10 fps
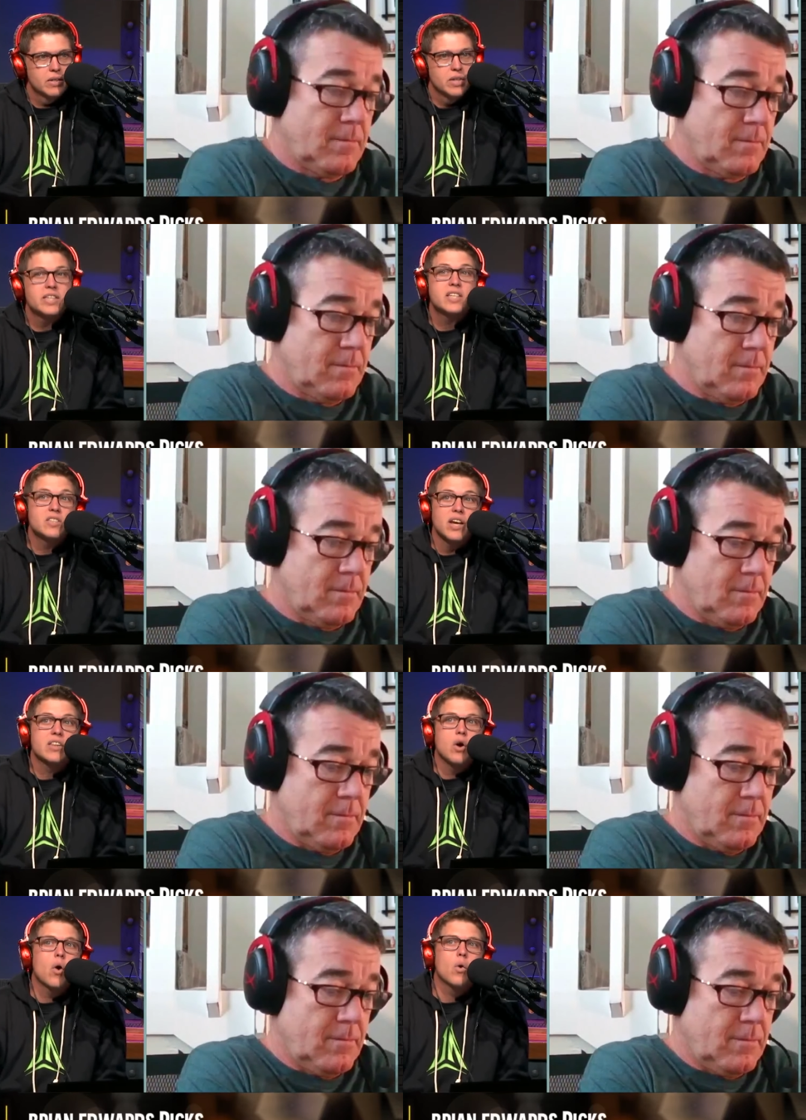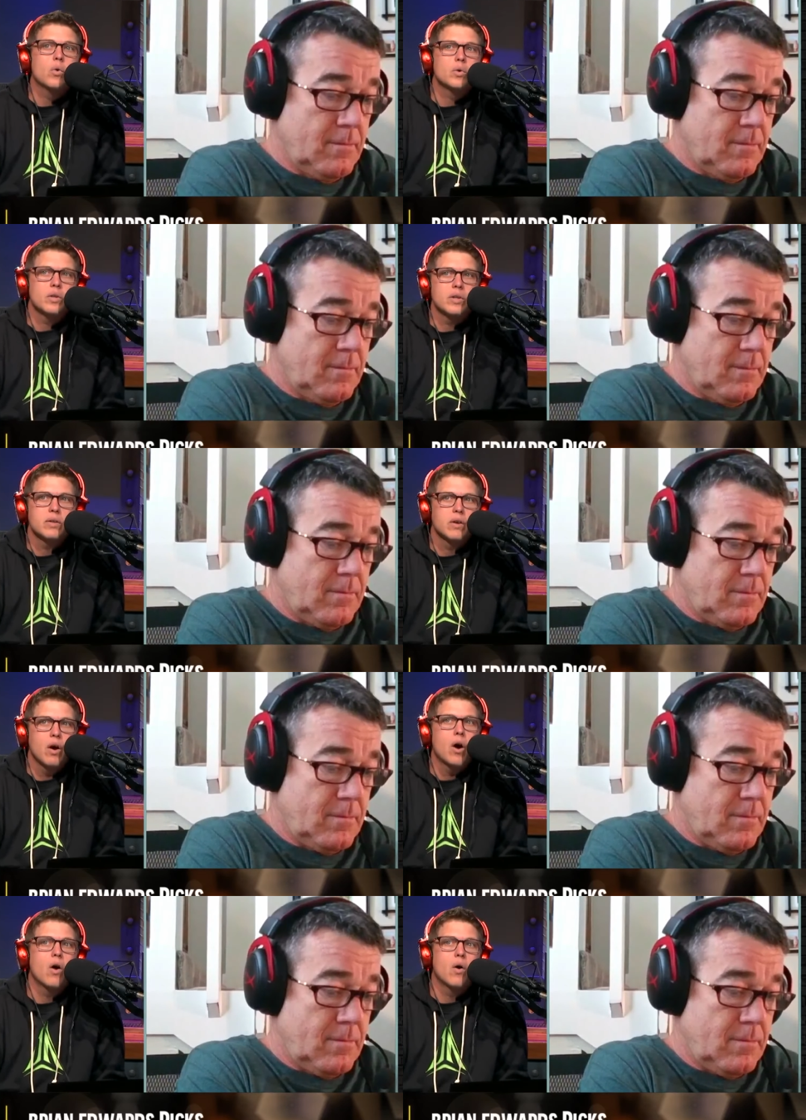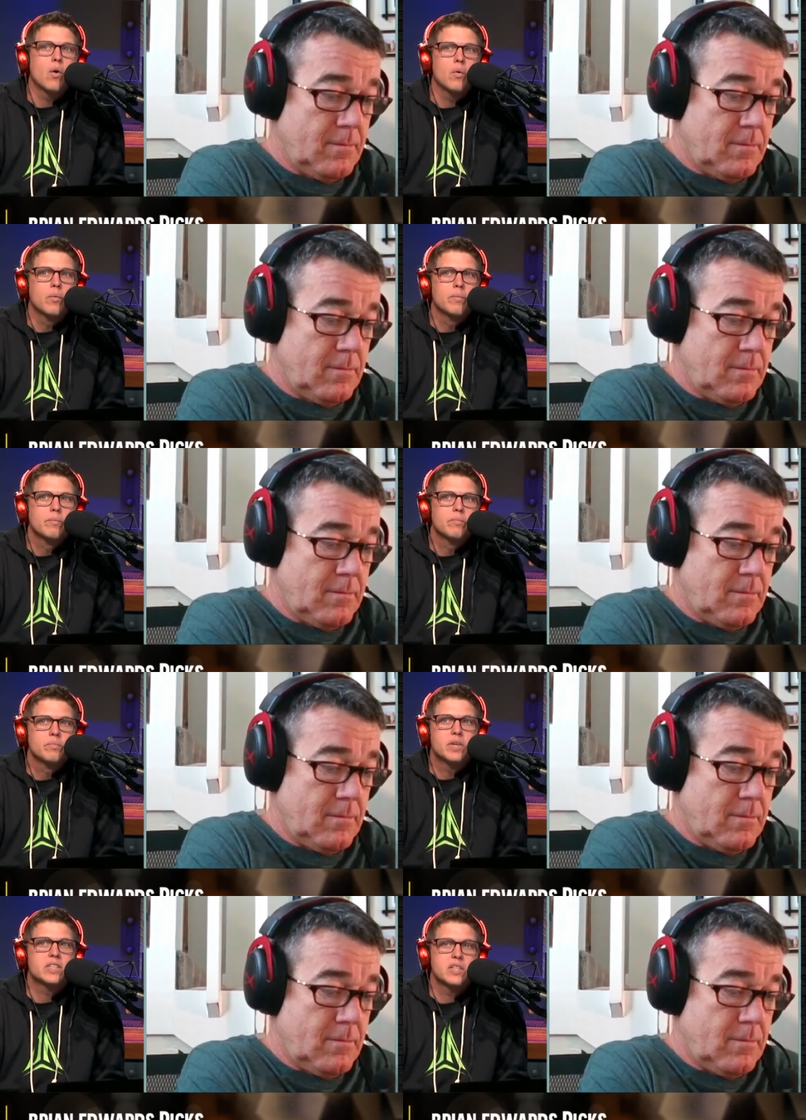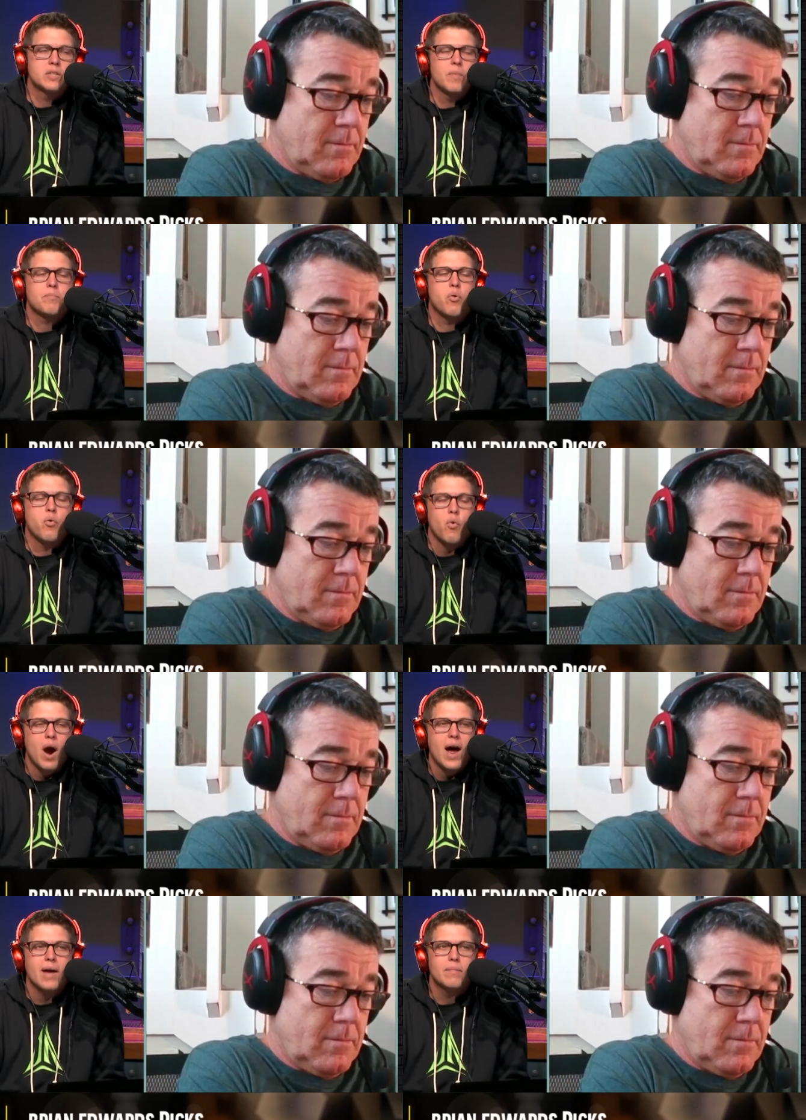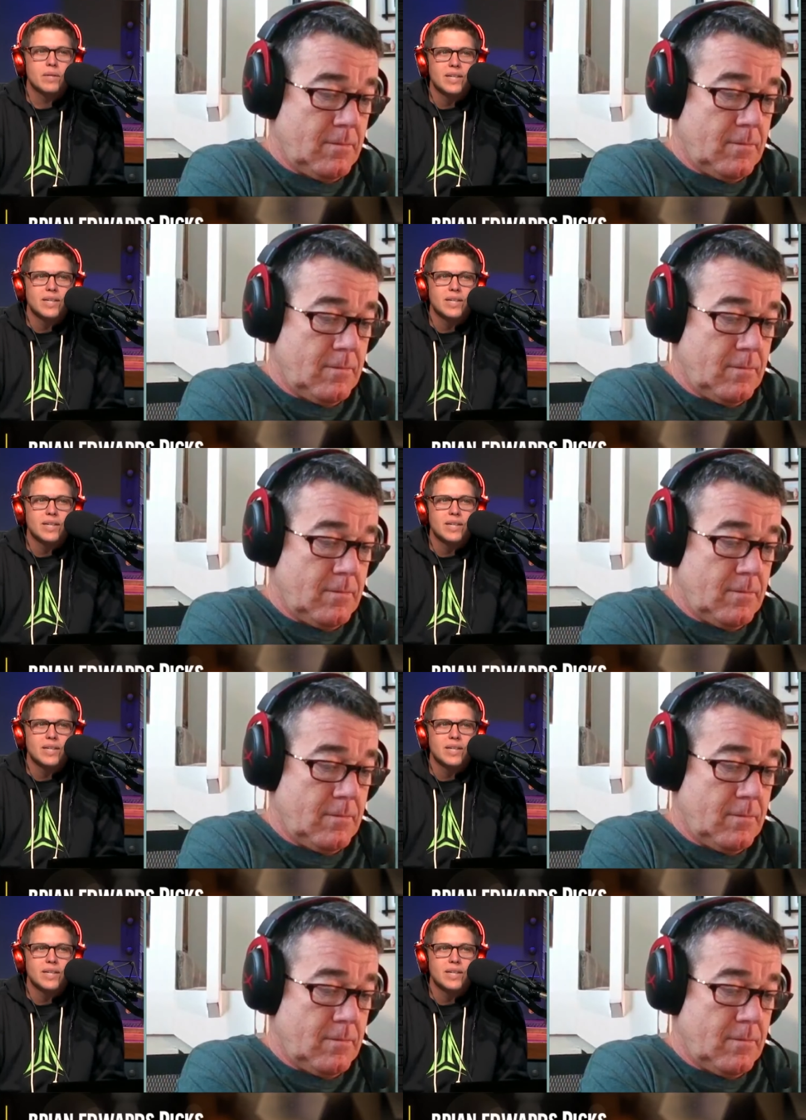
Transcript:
Speaker 1: This is like the whole, oh, this is a prime